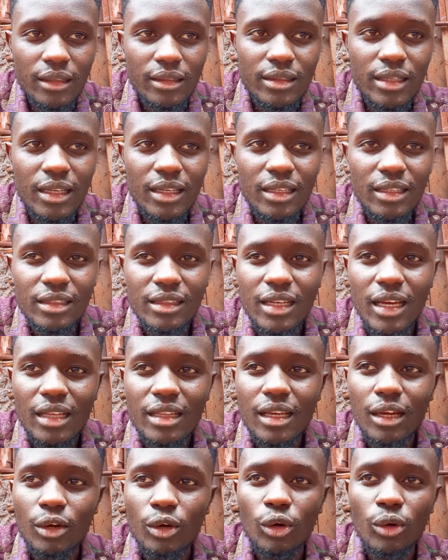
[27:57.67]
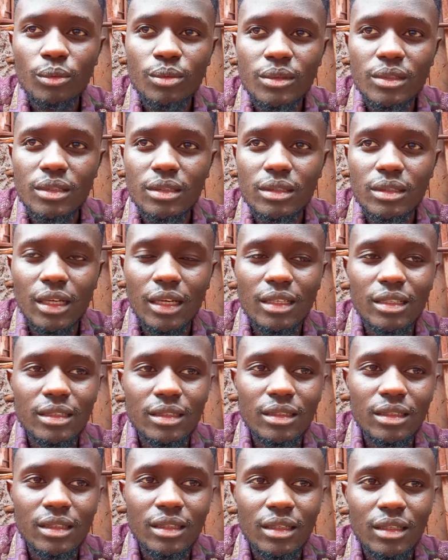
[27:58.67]
telling the other cops that
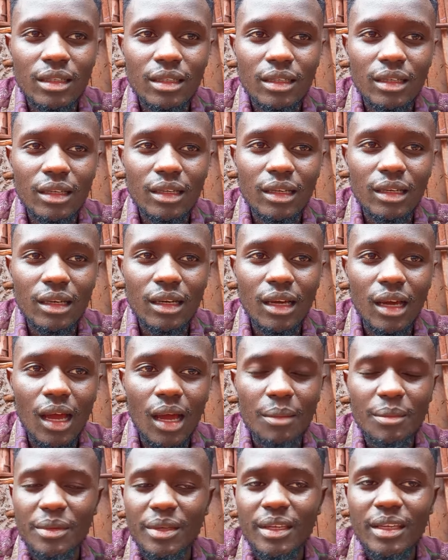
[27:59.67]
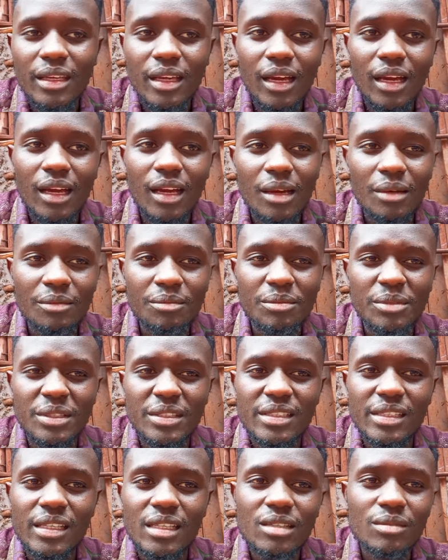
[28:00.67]
uh, I'm here, I've
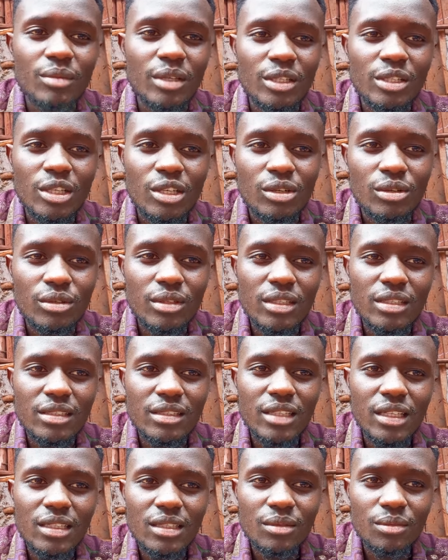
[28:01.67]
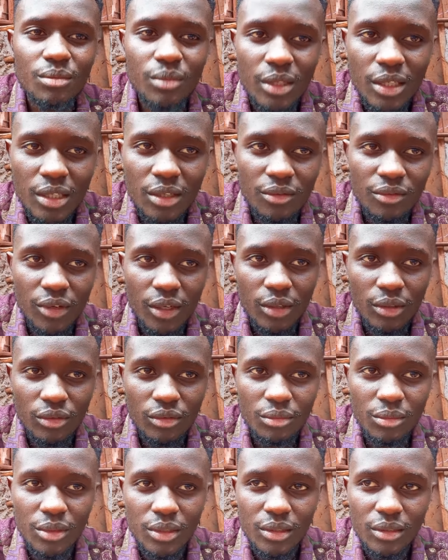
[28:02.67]
been sent by terrorists, just making fun
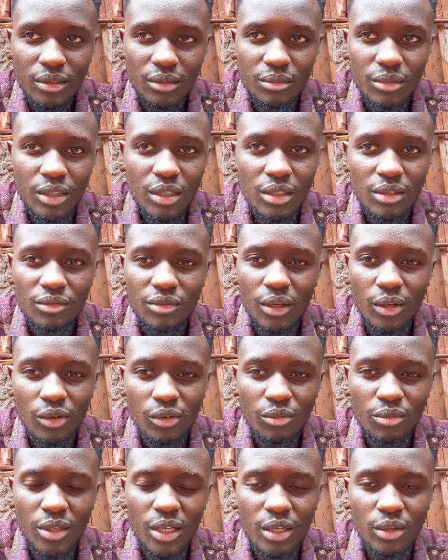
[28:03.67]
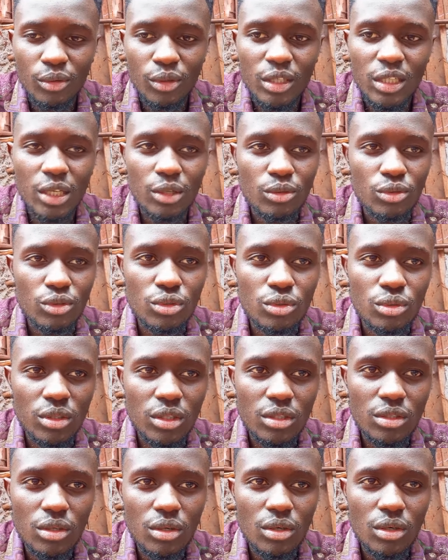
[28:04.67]
of me, making fun of me and what I
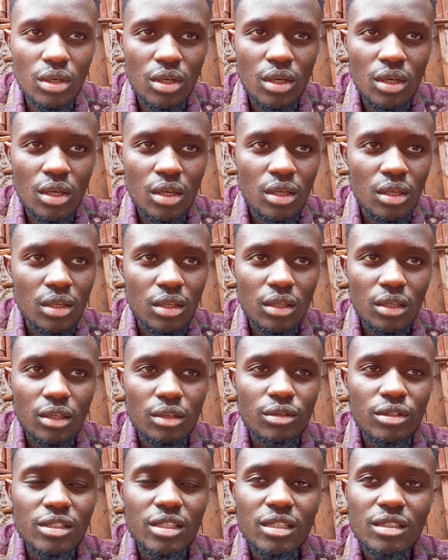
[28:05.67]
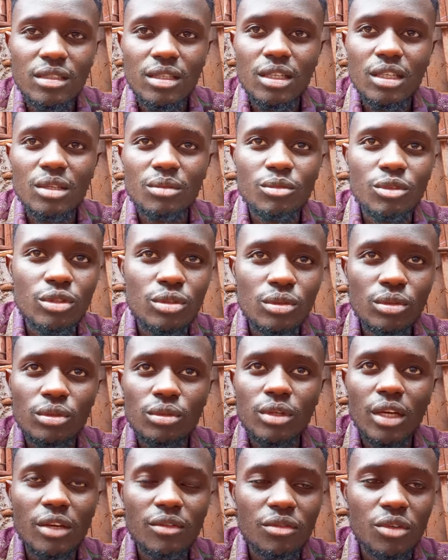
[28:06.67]
doing. So he was just taking me
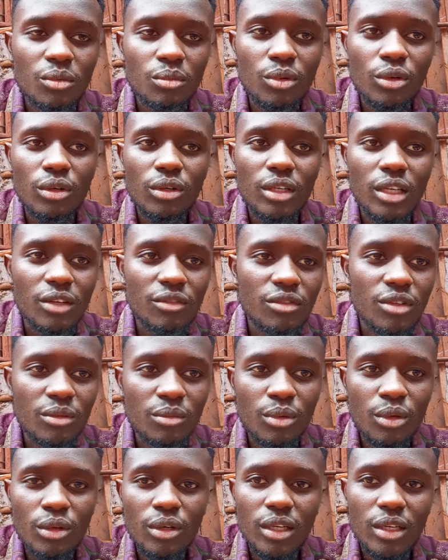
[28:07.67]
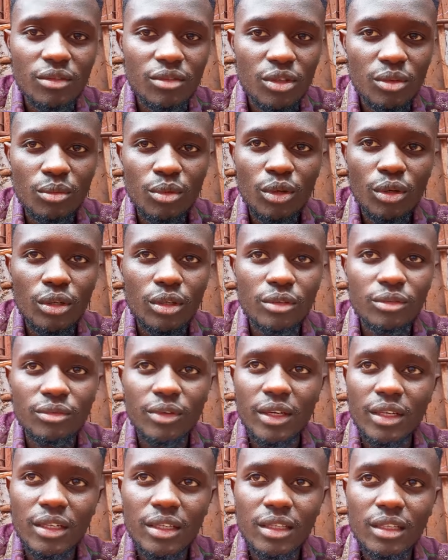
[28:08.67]
through every block, every block, every block,
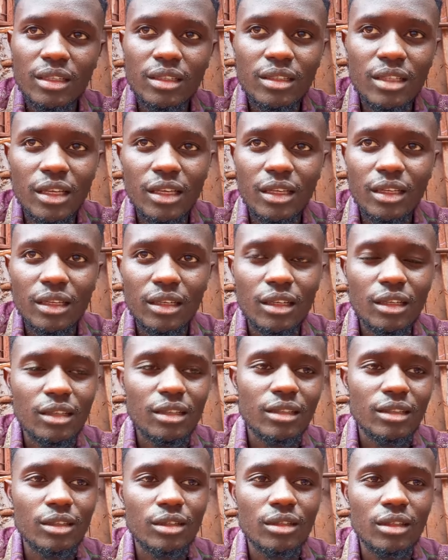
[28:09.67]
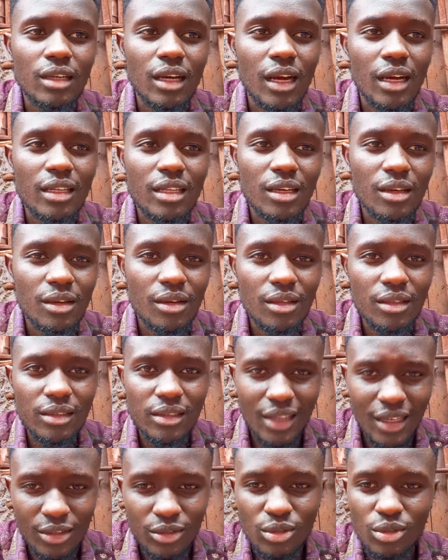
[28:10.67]
finding the other,
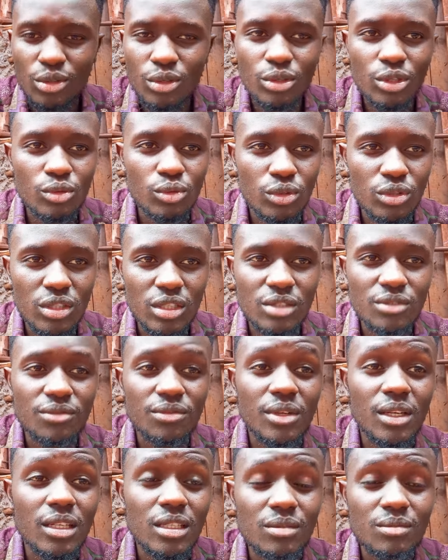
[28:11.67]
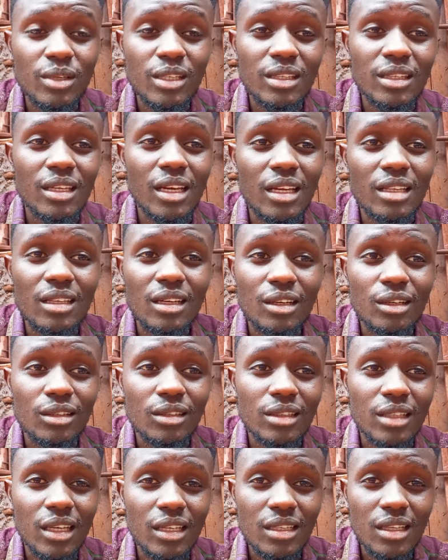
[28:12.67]
I don't know, it was his friends, but the other,
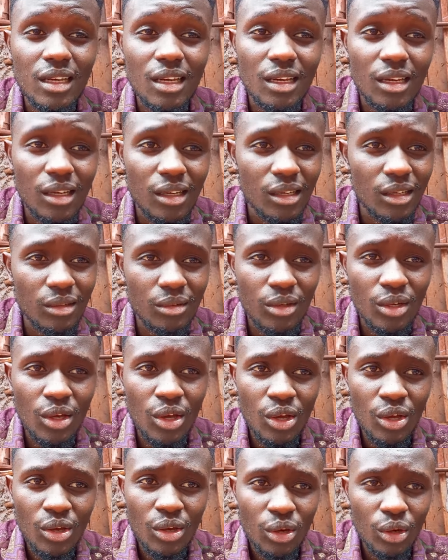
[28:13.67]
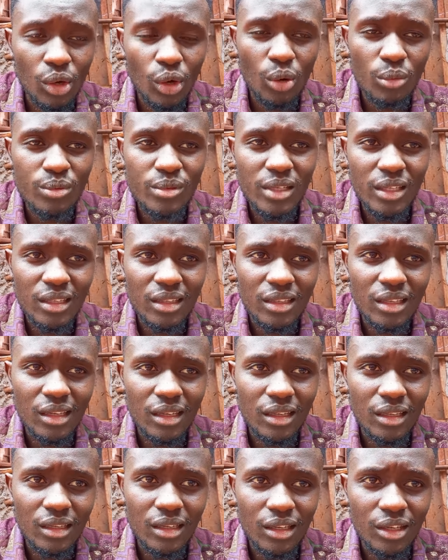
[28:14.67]
the other cops and
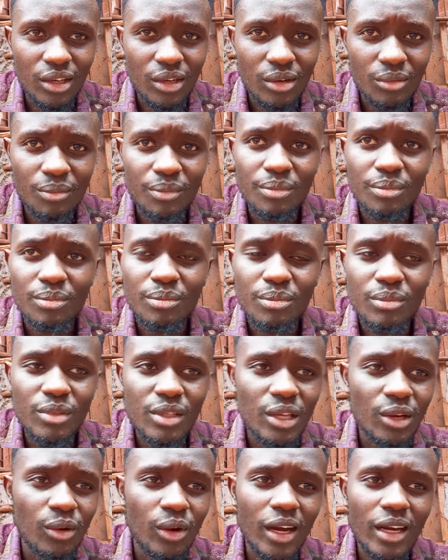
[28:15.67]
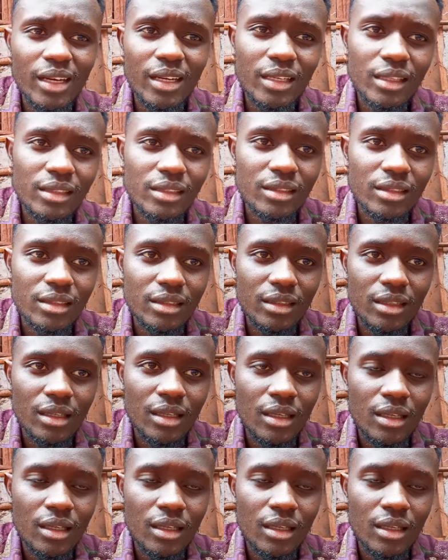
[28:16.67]
the, the wardens,